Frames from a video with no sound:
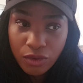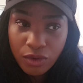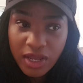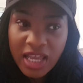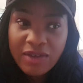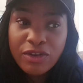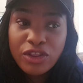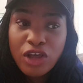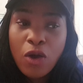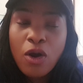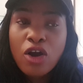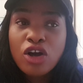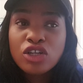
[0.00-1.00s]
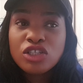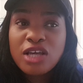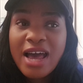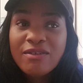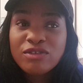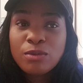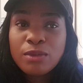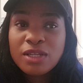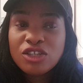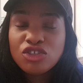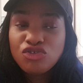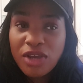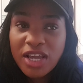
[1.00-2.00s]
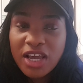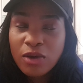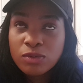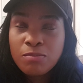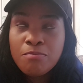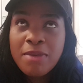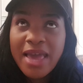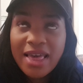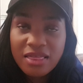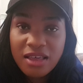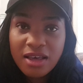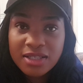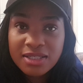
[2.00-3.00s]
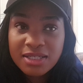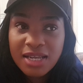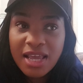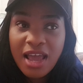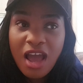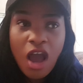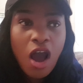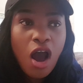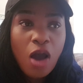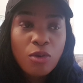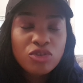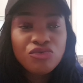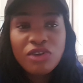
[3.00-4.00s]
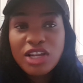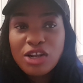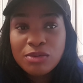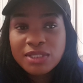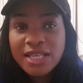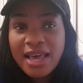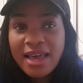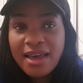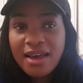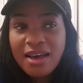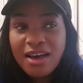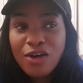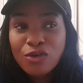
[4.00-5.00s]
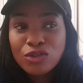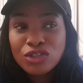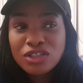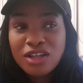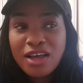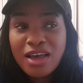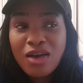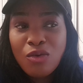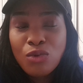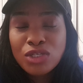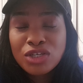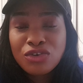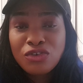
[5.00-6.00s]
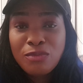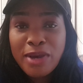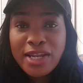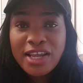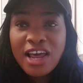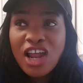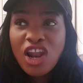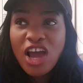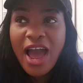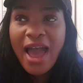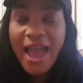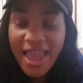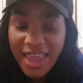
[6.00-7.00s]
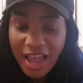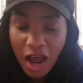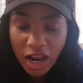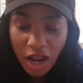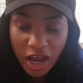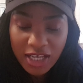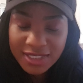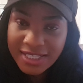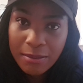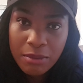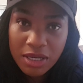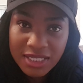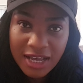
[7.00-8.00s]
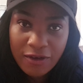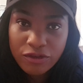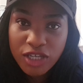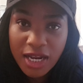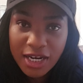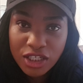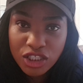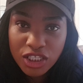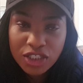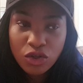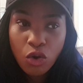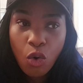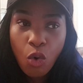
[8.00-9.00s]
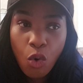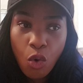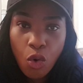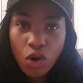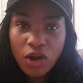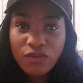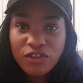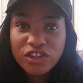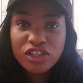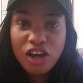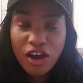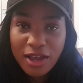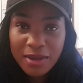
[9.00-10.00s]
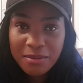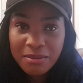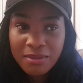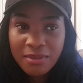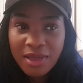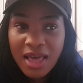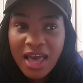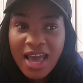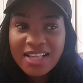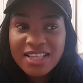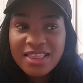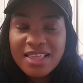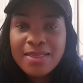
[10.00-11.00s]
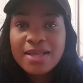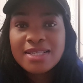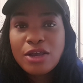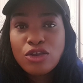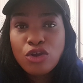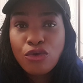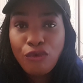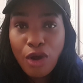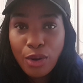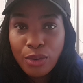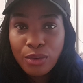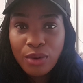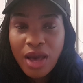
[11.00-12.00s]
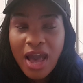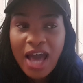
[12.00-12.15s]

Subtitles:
Even though I got to have something to drink, I was mega thirsty. I was really upset. I was just like, I wish I could have made it. Like, I set myself challenges all of the time. Because I think that's how you grow.